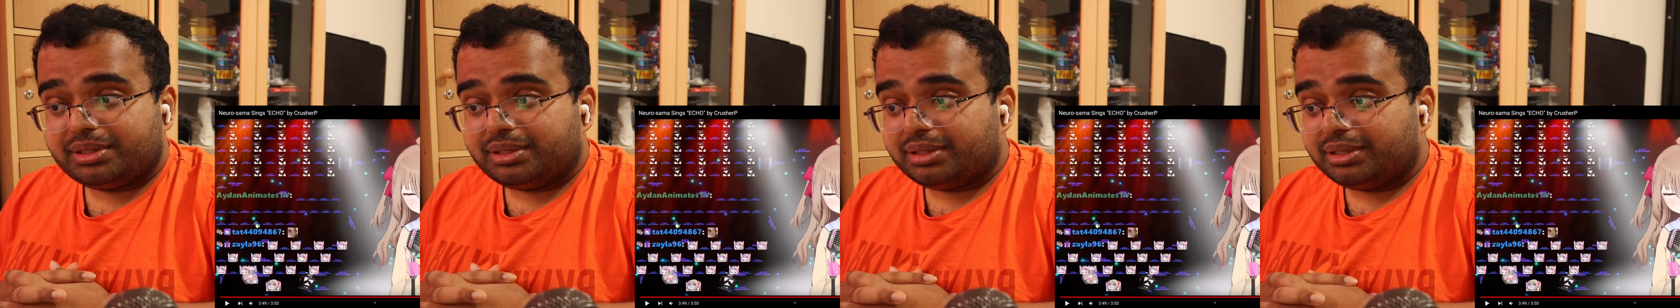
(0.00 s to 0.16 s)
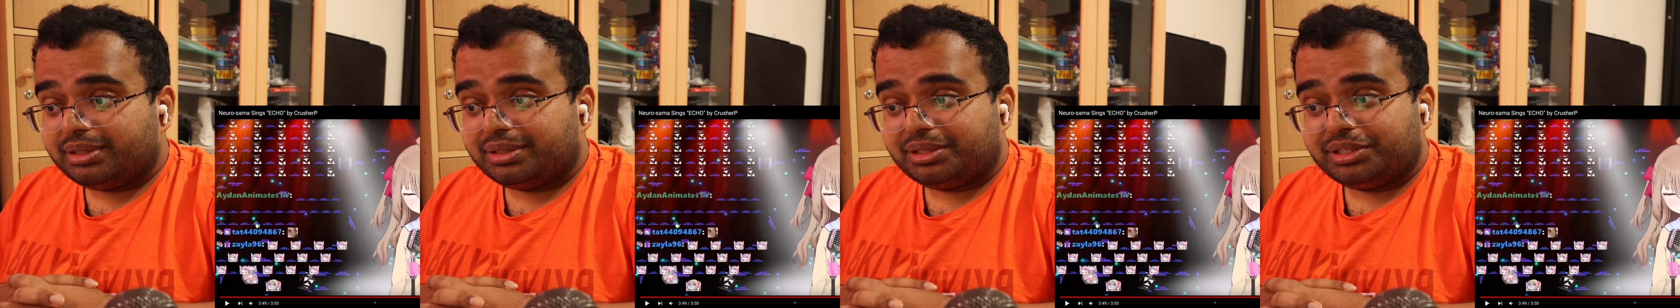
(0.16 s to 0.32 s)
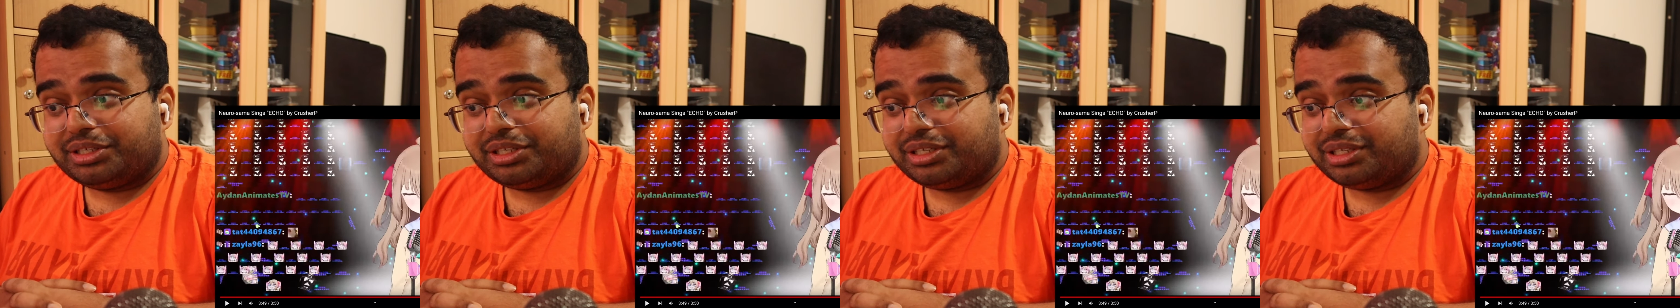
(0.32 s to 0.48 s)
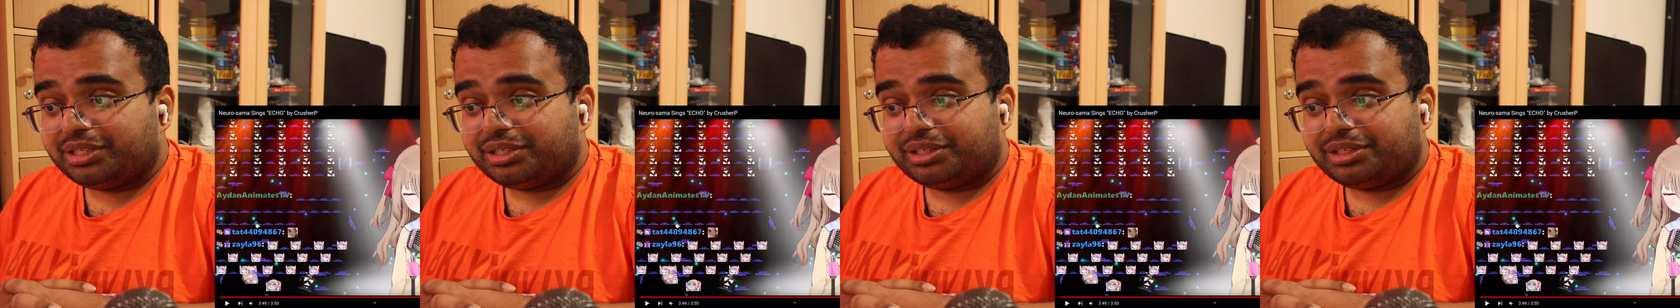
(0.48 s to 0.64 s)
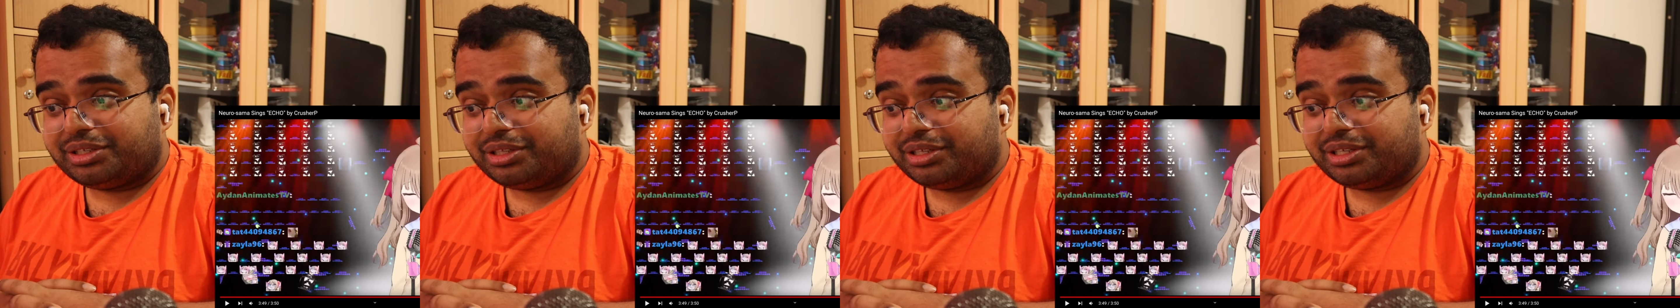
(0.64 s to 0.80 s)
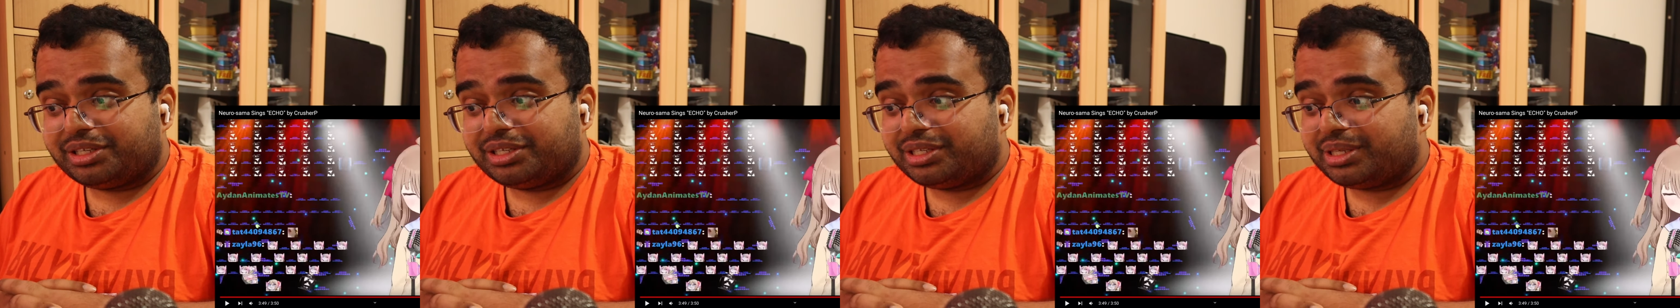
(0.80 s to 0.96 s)
This
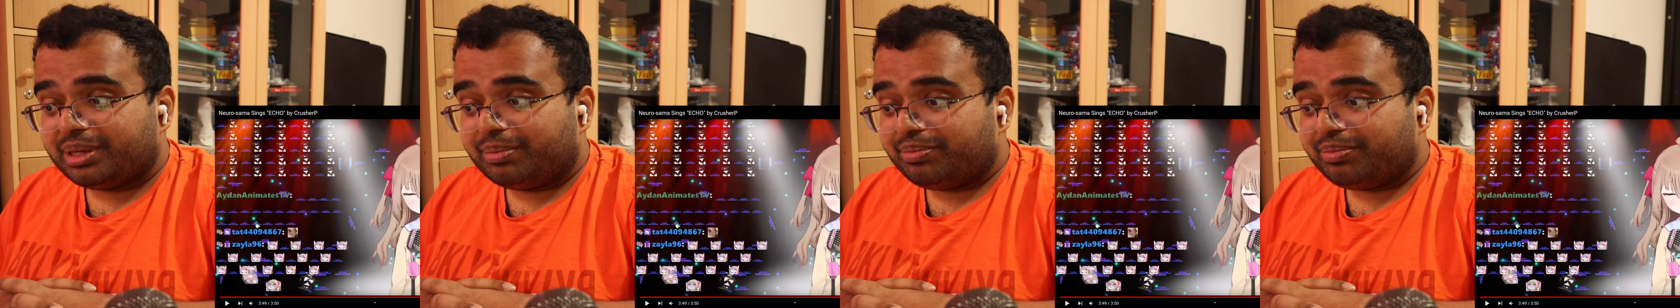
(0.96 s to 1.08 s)
is